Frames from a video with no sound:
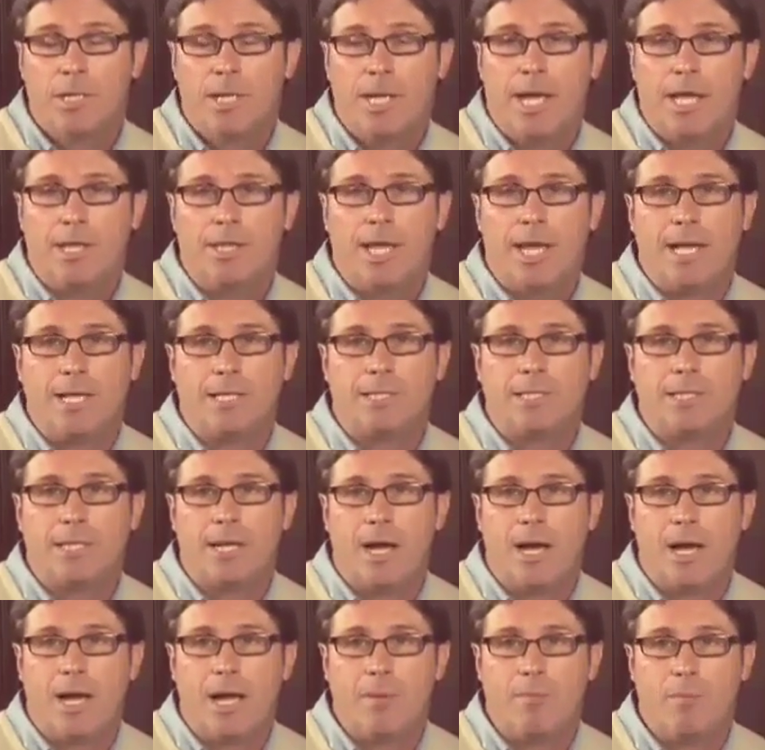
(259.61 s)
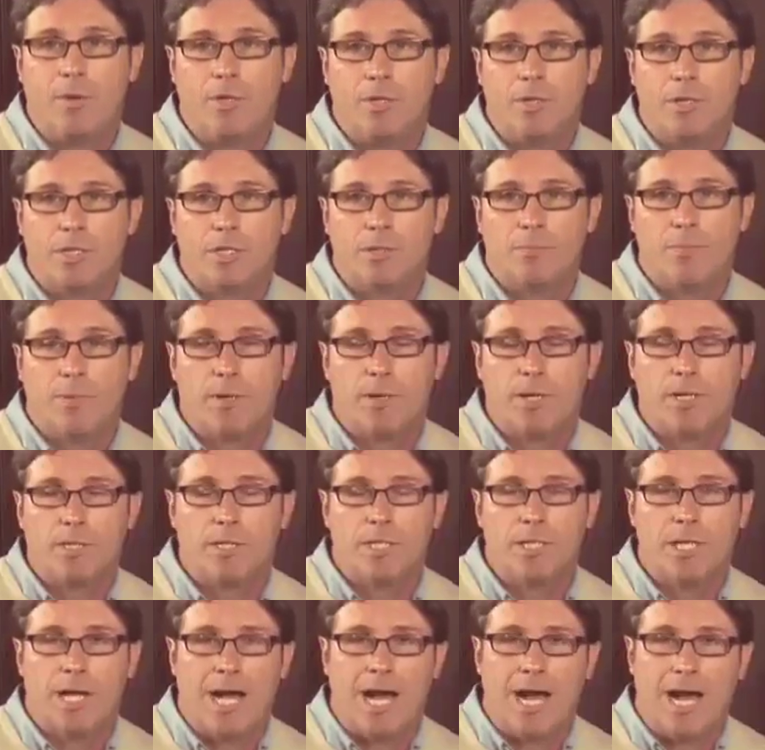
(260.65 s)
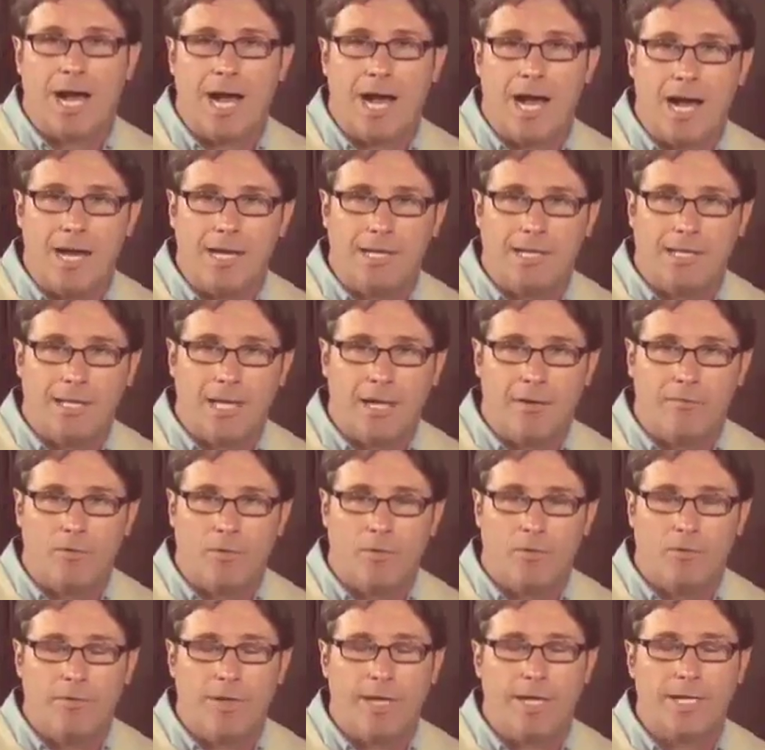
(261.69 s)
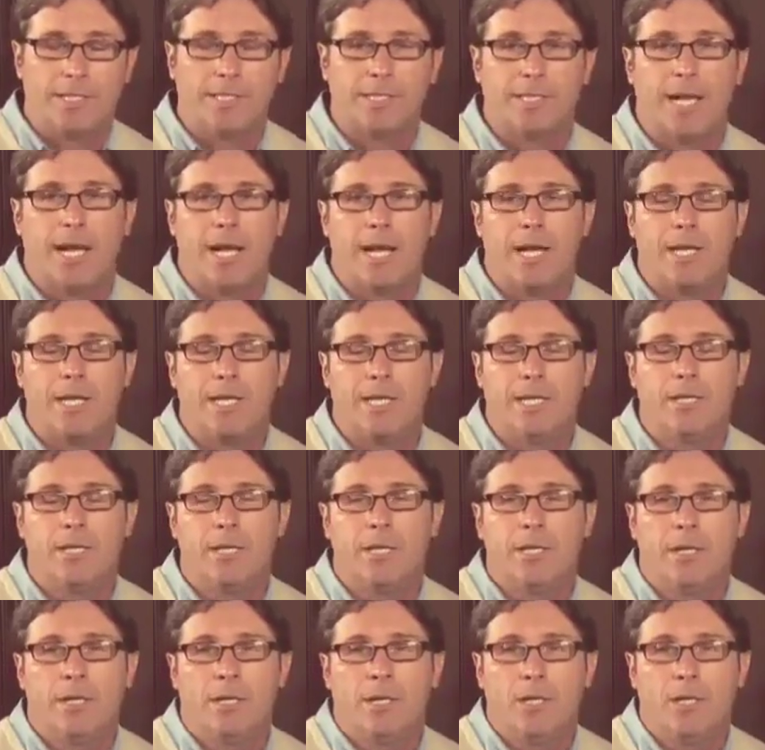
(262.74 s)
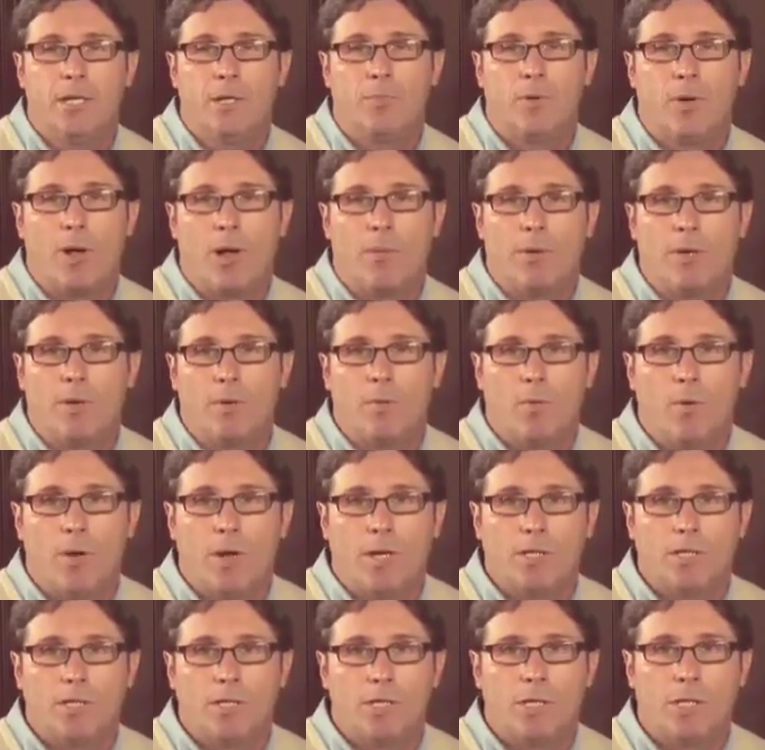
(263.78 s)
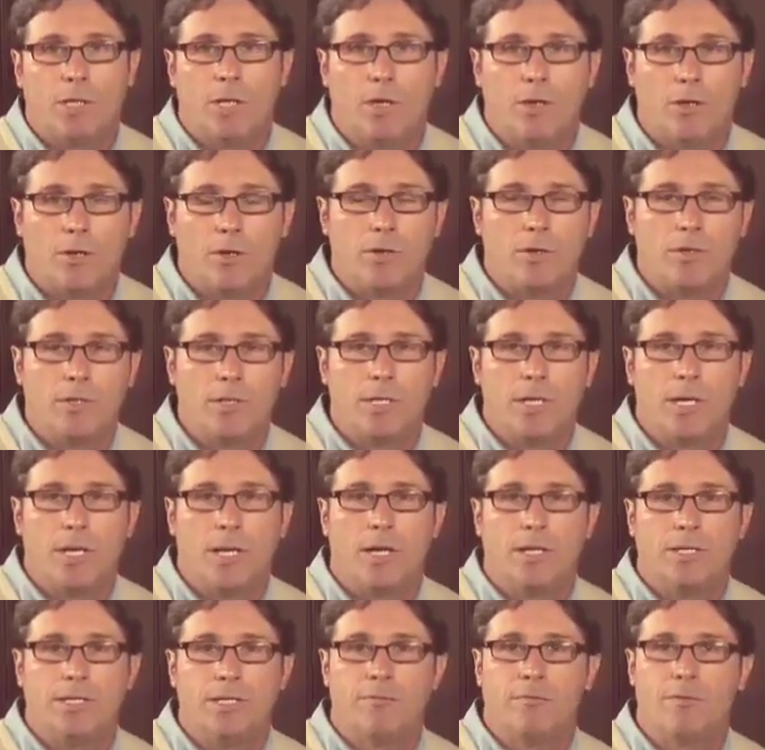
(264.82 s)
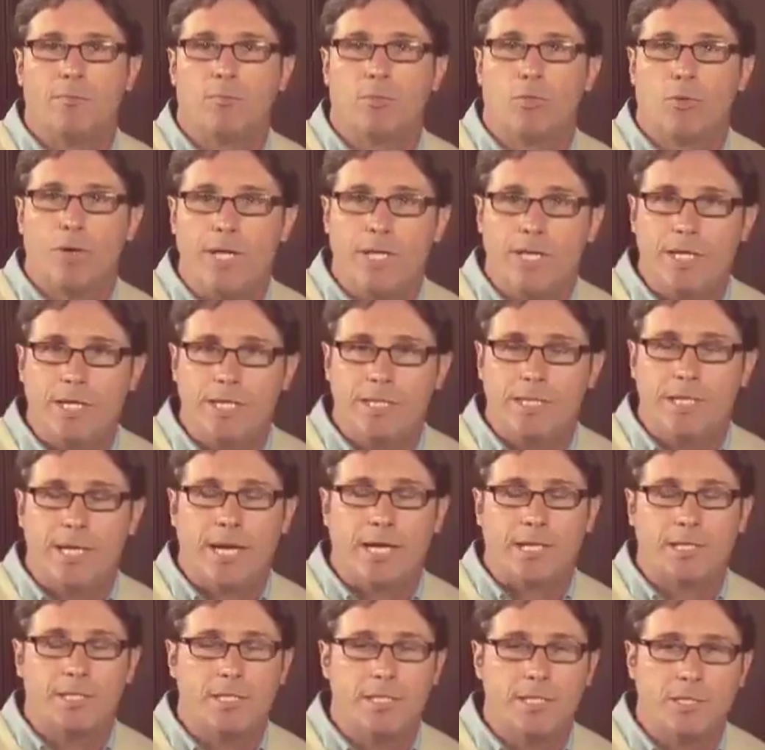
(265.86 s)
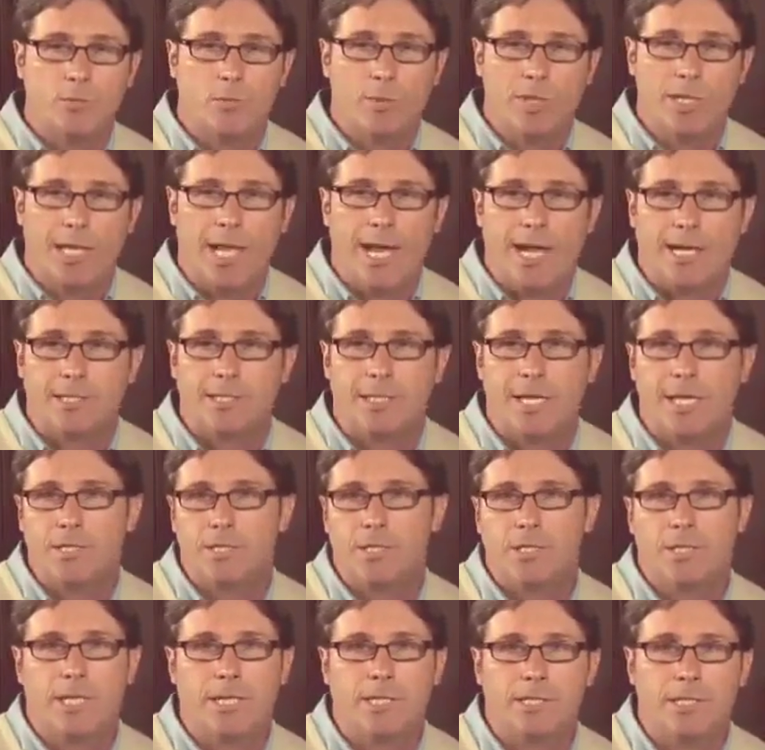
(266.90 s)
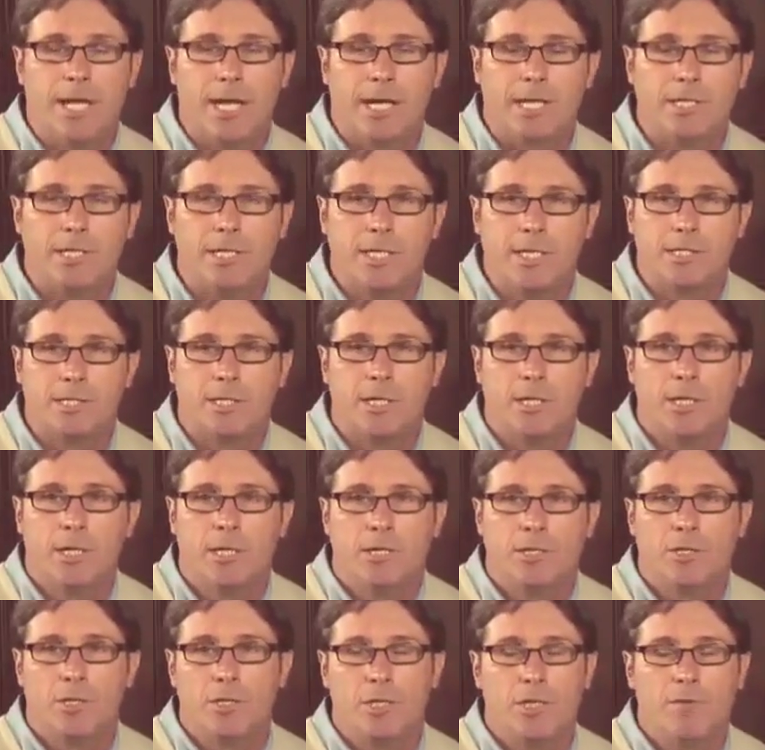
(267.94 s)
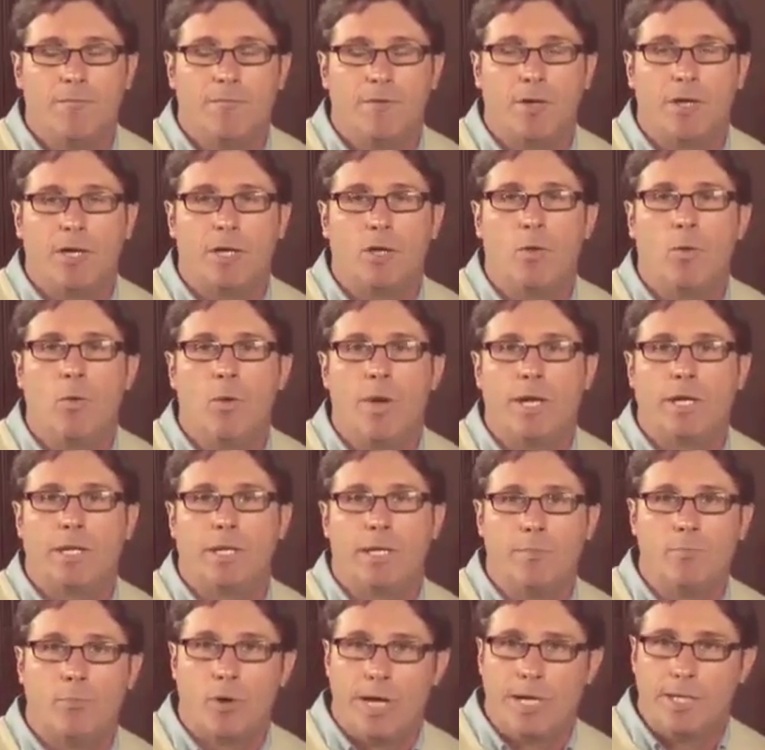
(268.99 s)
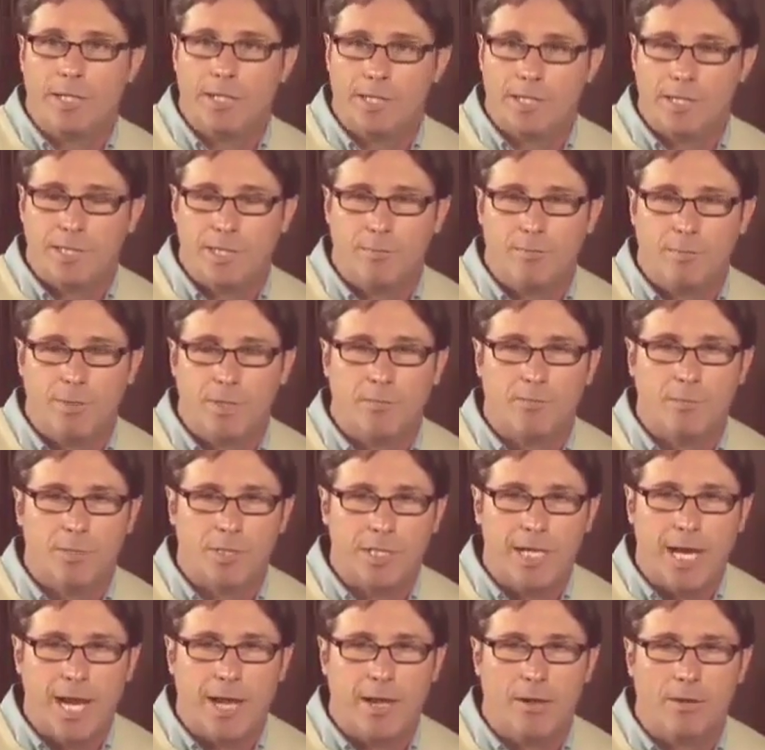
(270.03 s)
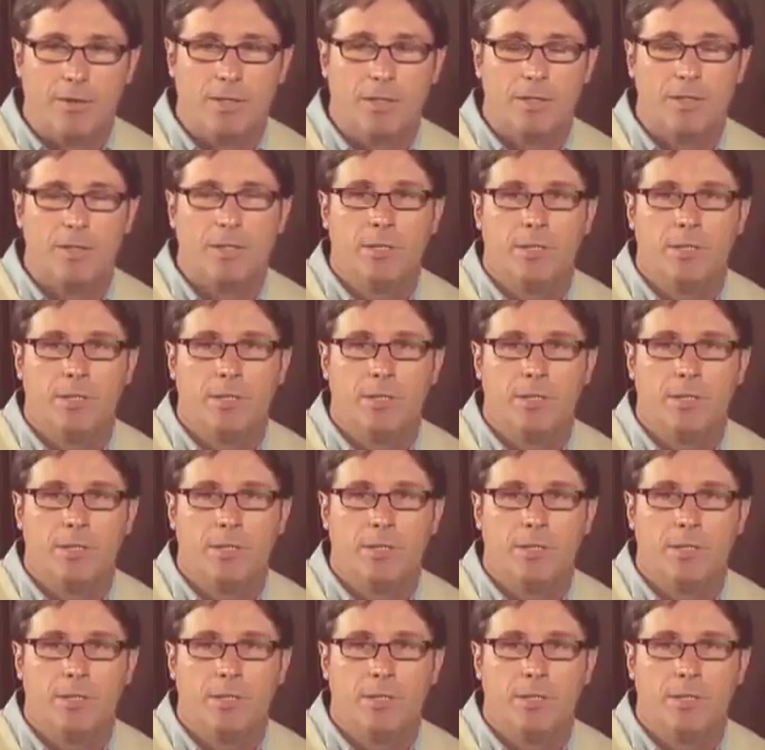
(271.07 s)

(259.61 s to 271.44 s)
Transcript: At that time when you're experiencing a high level of anxiety, you probably want to learn different breathing techniques, relaxation techniques, so you can very quickly bring the symptoms down.